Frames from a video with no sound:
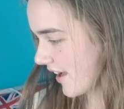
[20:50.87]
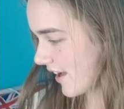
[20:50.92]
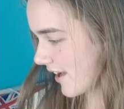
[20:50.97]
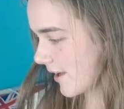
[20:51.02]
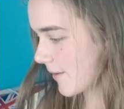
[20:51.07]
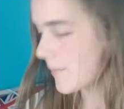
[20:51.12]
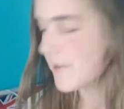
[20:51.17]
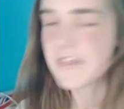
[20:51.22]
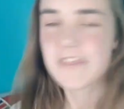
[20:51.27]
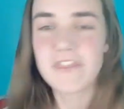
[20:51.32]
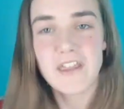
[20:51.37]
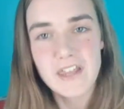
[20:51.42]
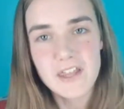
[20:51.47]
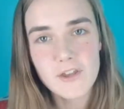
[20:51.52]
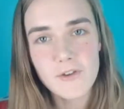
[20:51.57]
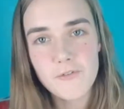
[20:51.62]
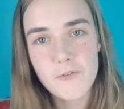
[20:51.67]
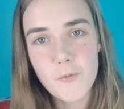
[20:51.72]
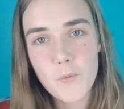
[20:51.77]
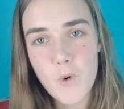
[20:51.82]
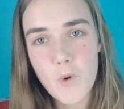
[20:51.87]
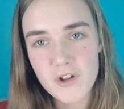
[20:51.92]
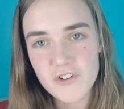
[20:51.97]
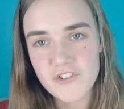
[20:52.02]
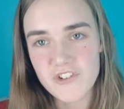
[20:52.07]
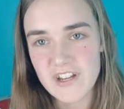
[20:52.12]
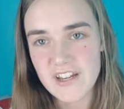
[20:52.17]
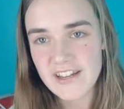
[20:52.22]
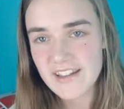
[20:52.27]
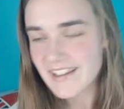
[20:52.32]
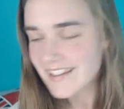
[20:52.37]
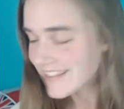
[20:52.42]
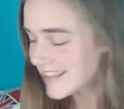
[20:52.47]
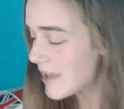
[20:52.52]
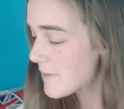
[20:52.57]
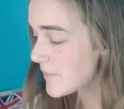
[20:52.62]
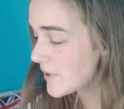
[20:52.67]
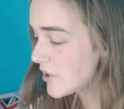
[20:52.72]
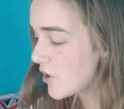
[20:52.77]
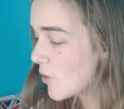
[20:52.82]
But thank you for watching.
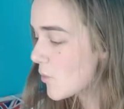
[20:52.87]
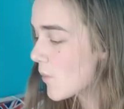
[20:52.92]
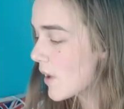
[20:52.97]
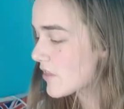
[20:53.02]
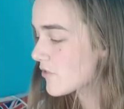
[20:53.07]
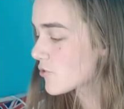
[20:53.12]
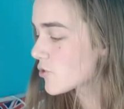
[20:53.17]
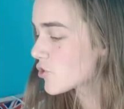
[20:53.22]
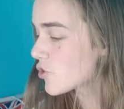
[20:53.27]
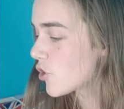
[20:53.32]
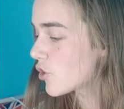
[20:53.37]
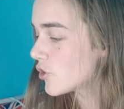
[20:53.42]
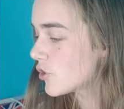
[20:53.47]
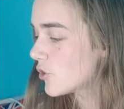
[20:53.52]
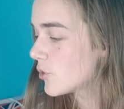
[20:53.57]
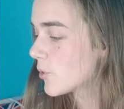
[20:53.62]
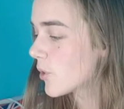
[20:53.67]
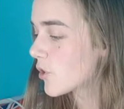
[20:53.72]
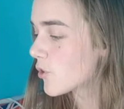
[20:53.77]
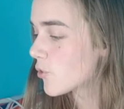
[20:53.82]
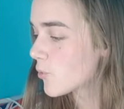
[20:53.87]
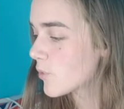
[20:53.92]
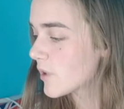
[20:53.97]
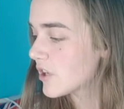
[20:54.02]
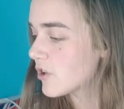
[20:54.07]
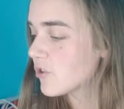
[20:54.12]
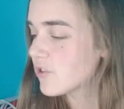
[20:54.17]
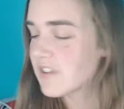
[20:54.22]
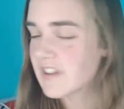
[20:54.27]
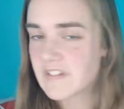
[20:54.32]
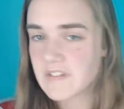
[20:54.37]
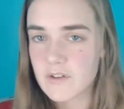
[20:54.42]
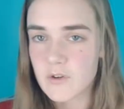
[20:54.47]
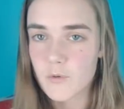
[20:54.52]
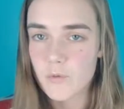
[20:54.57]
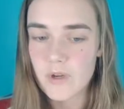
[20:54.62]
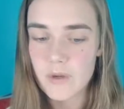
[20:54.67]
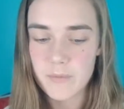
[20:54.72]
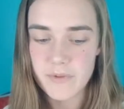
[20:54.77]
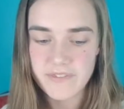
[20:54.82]
Let me know whether or not you agree or
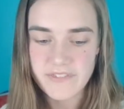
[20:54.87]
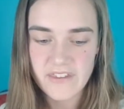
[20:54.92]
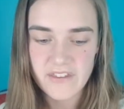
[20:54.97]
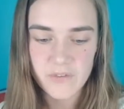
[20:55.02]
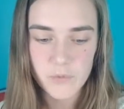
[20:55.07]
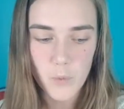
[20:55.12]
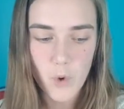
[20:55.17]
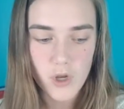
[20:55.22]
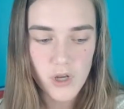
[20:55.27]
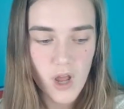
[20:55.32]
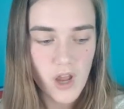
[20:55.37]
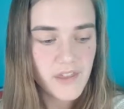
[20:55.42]
disagree with this one.